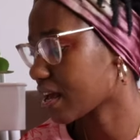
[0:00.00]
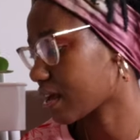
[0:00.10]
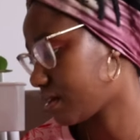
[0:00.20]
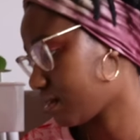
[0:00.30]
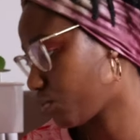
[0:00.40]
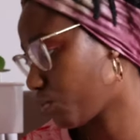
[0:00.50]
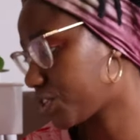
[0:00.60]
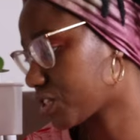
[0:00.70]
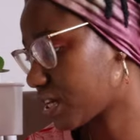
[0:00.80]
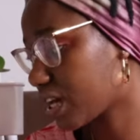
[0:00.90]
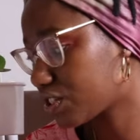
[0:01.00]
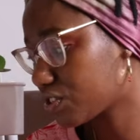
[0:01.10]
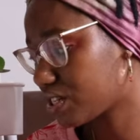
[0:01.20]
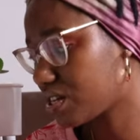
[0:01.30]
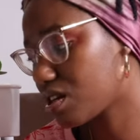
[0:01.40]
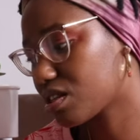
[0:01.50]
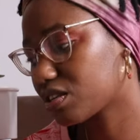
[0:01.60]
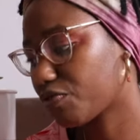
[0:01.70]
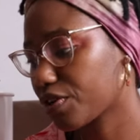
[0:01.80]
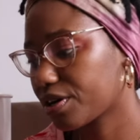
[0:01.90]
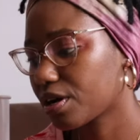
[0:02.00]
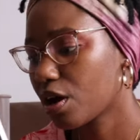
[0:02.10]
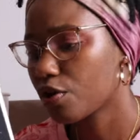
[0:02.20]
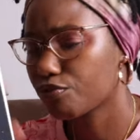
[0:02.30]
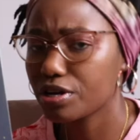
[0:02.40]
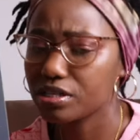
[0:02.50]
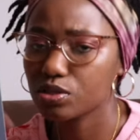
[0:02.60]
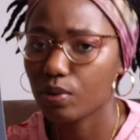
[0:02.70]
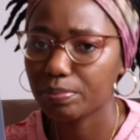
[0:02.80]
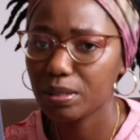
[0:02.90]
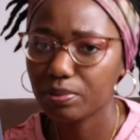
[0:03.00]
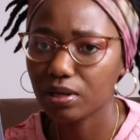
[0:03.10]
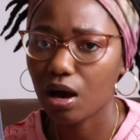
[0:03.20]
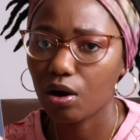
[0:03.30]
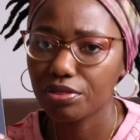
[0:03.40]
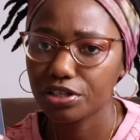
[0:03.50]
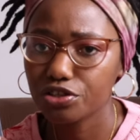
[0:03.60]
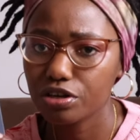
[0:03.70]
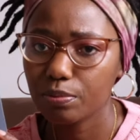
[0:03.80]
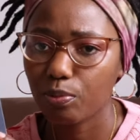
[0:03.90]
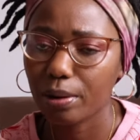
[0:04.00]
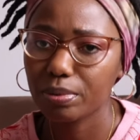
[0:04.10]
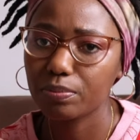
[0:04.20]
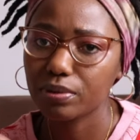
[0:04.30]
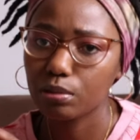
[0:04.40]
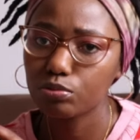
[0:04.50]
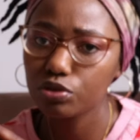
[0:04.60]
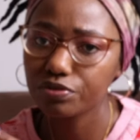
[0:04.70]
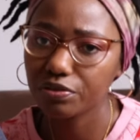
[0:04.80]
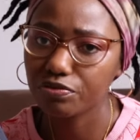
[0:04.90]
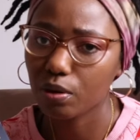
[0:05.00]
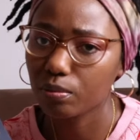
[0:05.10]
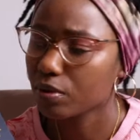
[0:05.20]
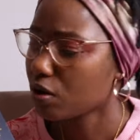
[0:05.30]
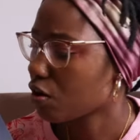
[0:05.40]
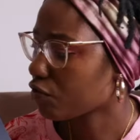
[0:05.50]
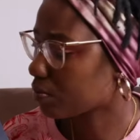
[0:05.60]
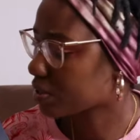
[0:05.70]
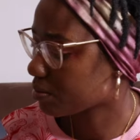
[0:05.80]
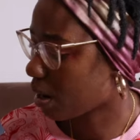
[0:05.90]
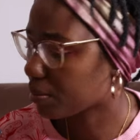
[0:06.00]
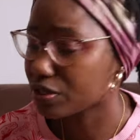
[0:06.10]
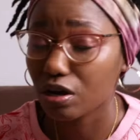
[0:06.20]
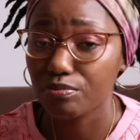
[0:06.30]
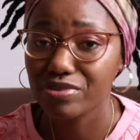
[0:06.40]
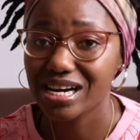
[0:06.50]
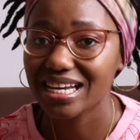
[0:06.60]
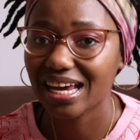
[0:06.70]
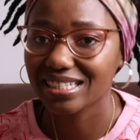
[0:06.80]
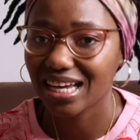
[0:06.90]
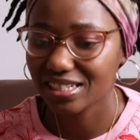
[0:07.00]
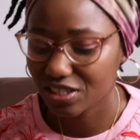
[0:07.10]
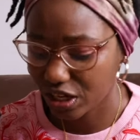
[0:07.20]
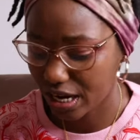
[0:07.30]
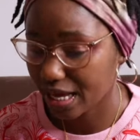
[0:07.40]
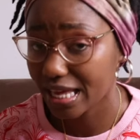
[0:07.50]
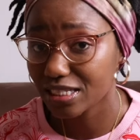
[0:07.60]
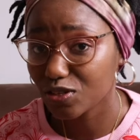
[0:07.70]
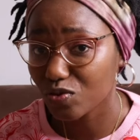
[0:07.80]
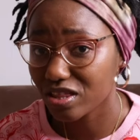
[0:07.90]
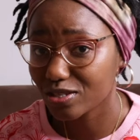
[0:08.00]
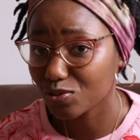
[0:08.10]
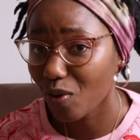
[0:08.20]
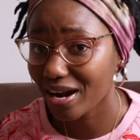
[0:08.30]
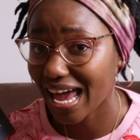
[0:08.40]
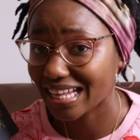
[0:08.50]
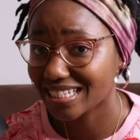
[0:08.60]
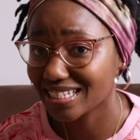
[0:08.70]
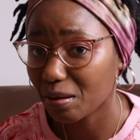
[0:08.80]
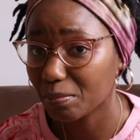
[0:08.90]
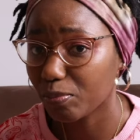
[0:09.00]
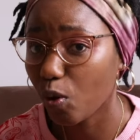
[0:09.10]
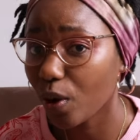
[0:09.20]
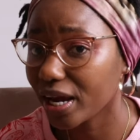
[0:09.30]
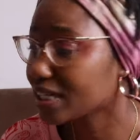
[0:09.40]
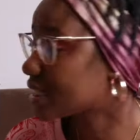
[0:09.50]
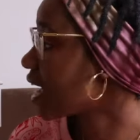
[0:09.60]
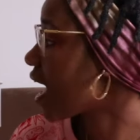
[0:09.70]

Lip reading: And we just get to see the different reasons why people are on the trip, why people are moving from Zimbabwe. So I'm really excited to get into this one at some point.